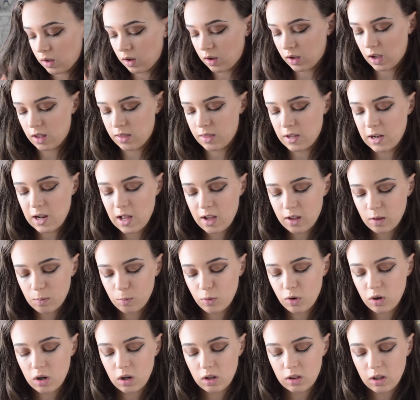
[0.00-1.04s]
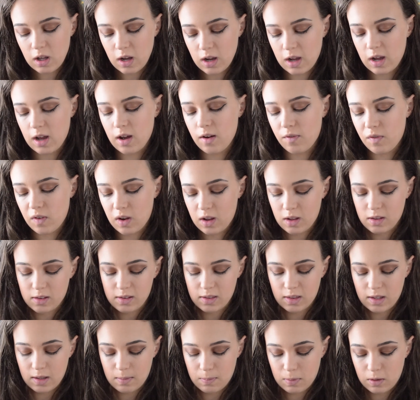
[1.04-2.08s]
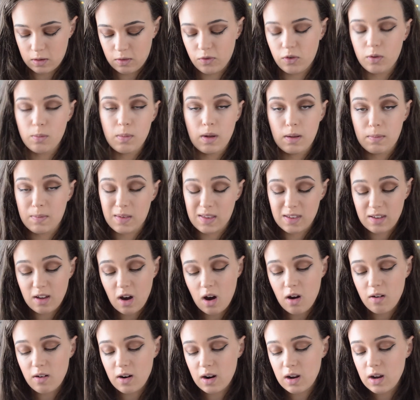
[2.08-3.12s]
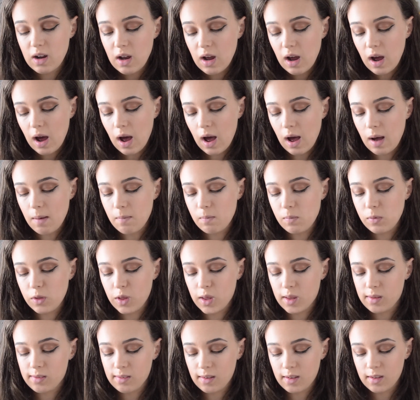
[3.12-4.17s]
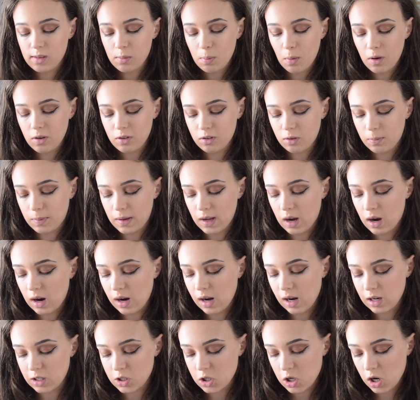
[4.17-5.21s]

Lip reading: Okay, the last product that I have is the Beautiful Me Mascara. This is supposed to be eyelash